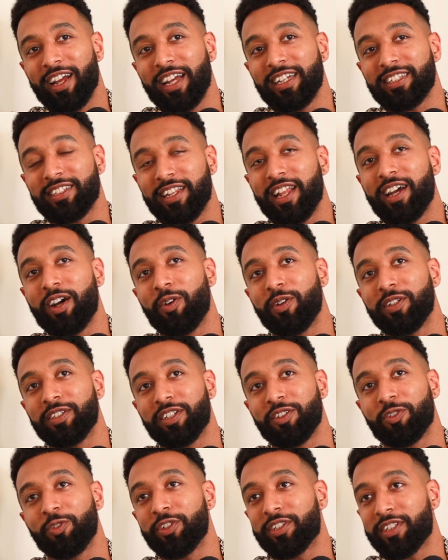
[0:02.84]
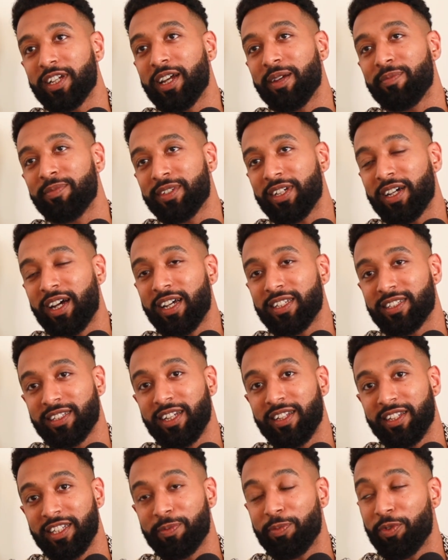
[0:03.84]
I guess now is a good time to
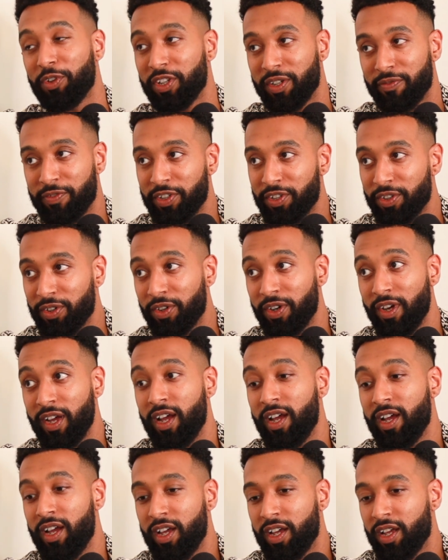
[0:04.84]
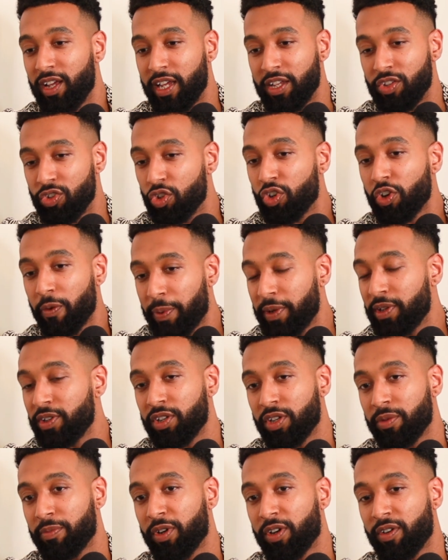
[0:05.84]
ask at this point in the video, in your
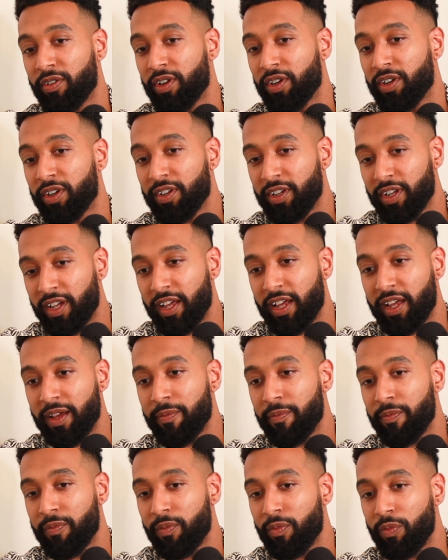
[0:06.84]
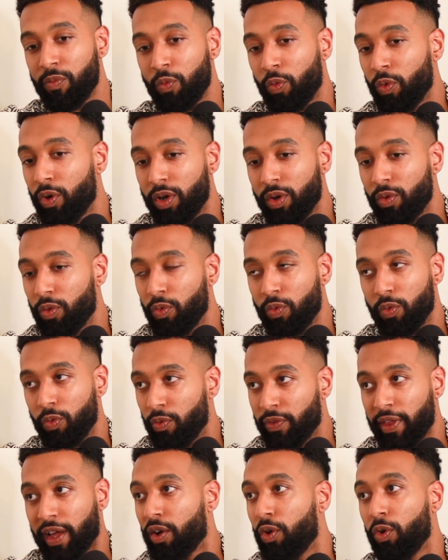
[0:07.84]
opinion, Amara,
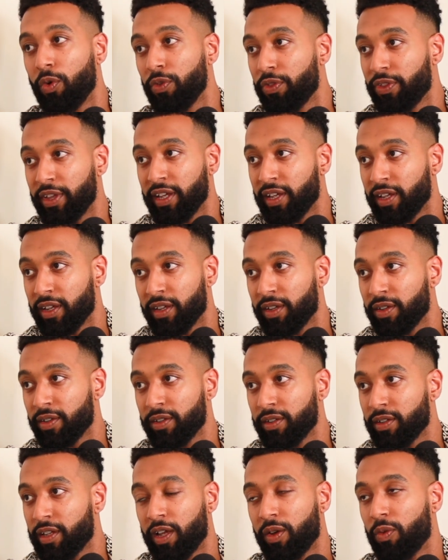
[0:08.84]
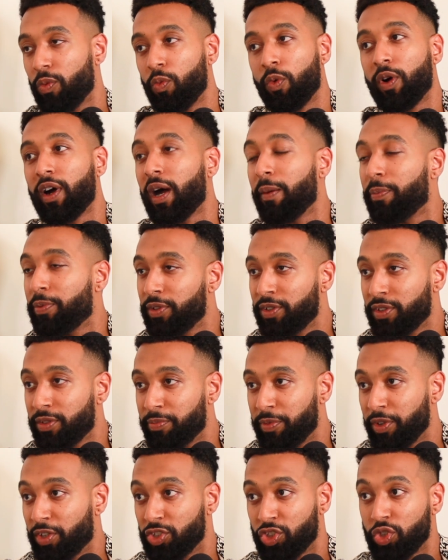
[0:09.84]
that whole thing, like what happened?
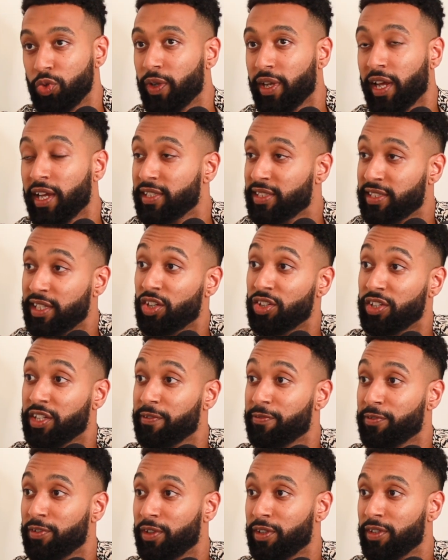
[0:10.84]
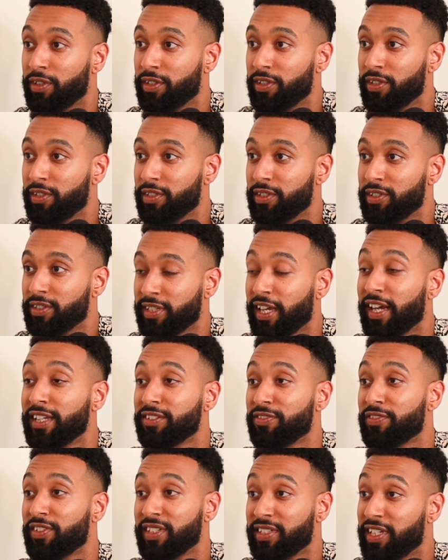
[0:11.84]
Because you and I sit on different
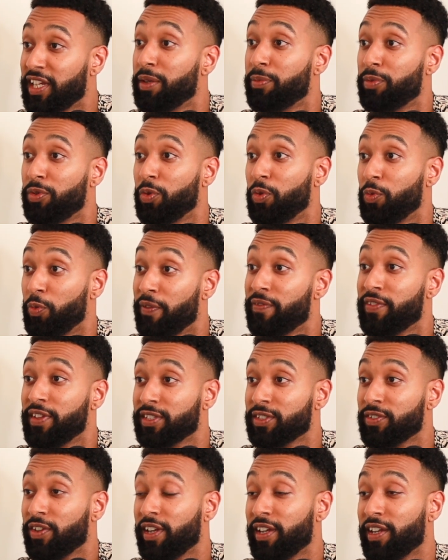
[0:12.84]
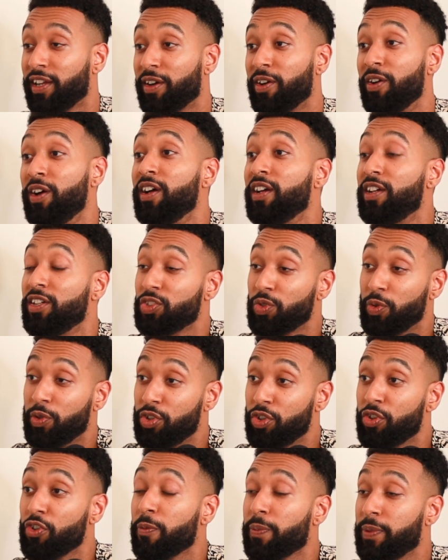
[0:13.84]
sides of the table with this right now. So
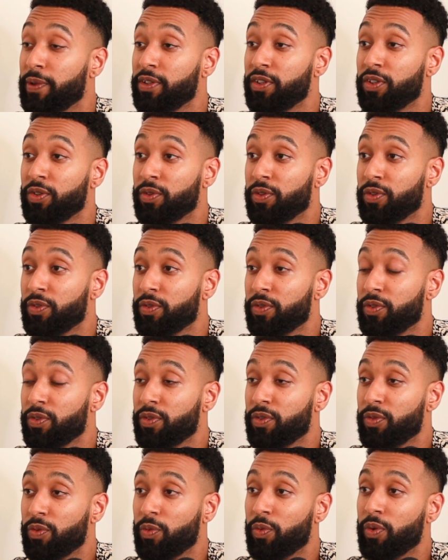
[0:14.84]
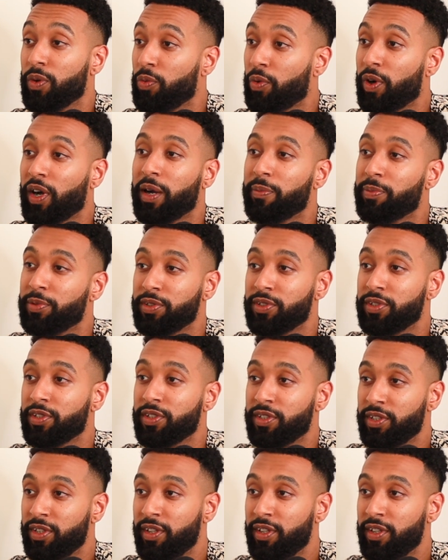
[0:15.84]
in your opinion, what happened?